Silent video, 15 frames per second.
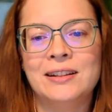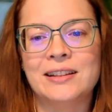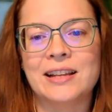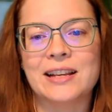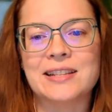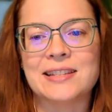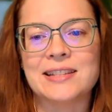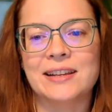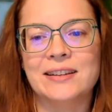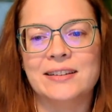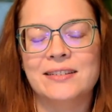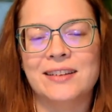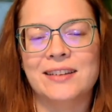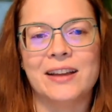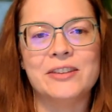like I said,
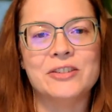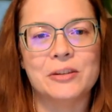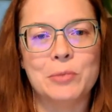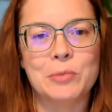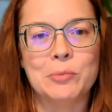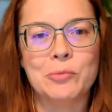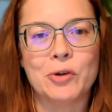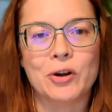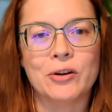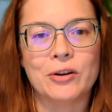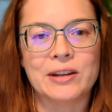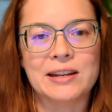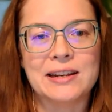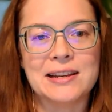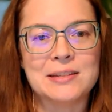I should be more
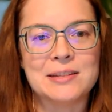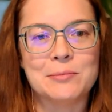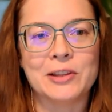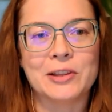organized about